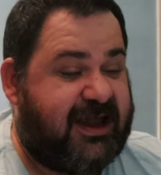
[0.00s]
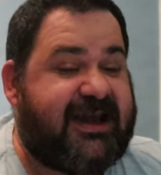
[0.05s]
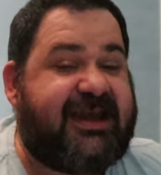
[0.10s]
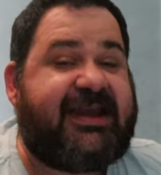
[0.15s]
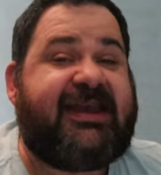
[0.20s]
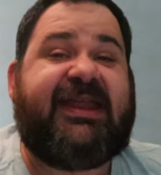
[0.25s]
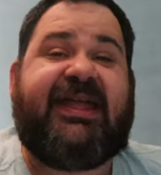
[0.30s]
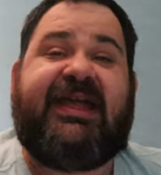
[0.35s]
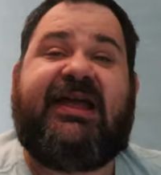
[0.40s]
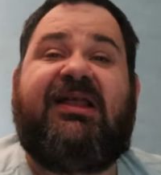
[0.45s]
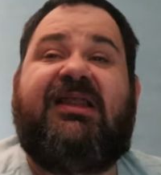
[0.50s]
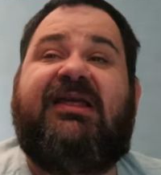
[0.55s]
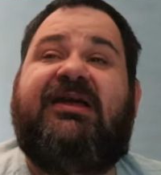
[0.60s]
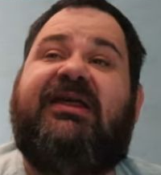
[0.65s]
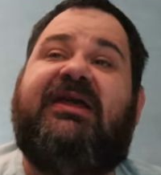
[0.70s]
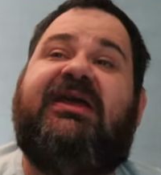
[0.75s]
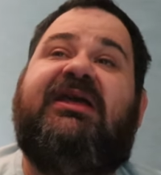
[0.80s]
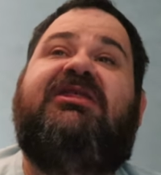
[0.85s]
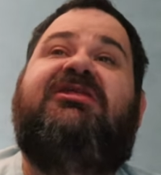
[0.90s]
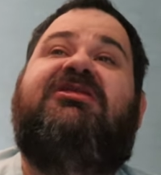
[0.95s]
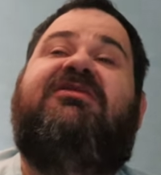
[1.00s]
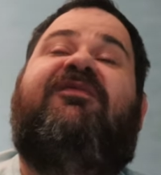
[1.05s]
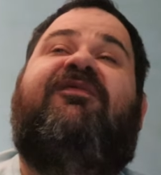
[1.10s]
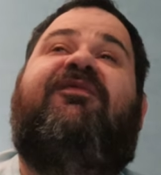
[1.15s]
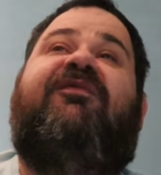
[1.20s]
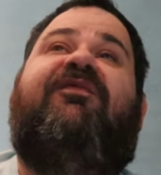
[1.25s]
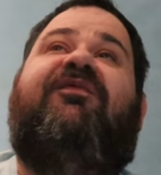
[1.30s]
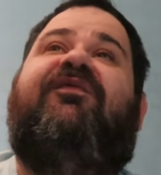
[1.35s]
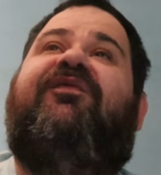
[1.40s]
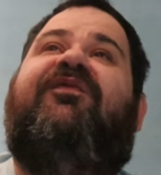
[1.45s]
kneel at his
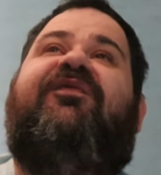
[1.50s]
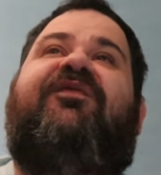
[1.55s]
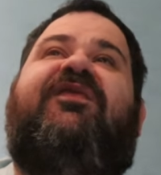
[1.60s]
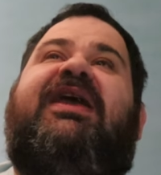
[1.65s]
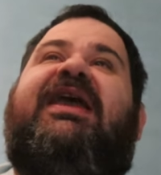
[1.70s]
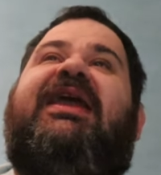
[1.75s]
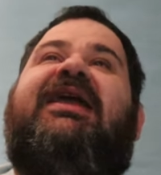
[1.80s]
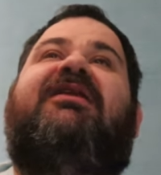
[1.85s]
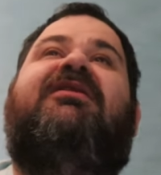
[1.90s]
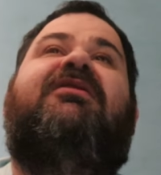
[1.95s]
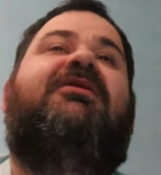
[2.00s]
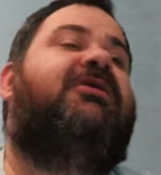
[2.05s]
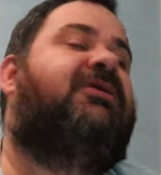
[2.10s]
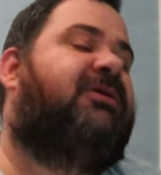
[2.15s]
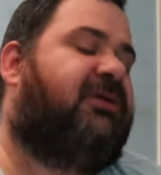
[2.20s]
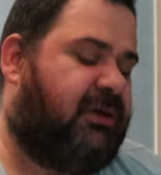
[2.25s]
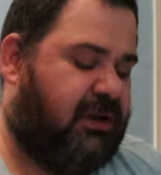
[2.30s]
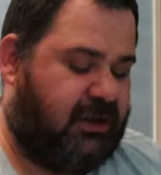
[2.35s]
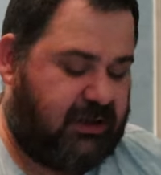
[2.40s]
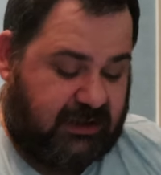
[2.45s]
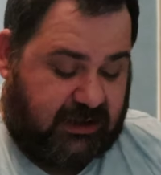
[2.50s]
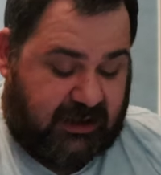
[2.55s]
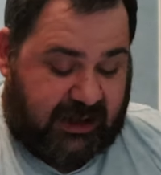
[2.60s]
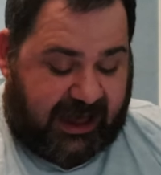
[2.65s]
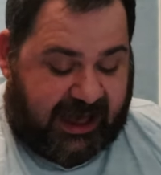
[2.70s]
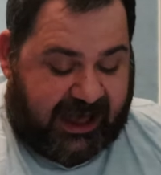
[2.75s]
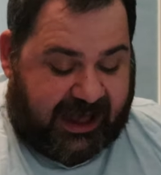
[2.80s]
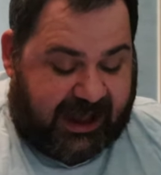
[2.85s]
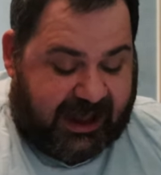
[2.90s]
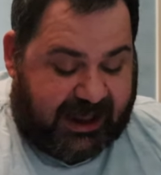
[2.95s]
feet
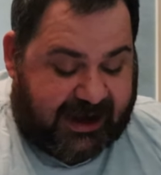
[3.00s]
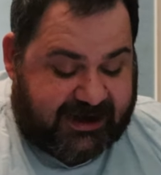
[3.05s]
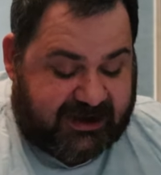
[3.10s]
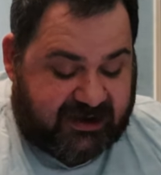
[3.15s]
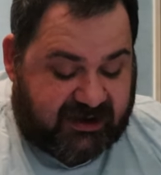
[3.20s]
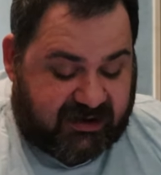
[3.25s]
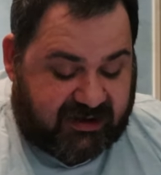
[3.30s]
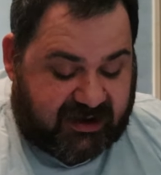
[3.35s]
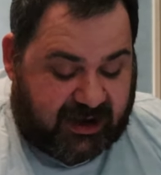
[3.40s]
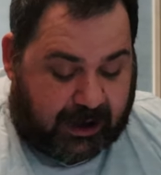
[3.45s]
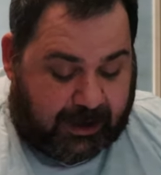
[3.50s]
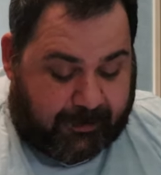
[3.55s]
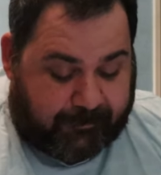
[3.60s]
and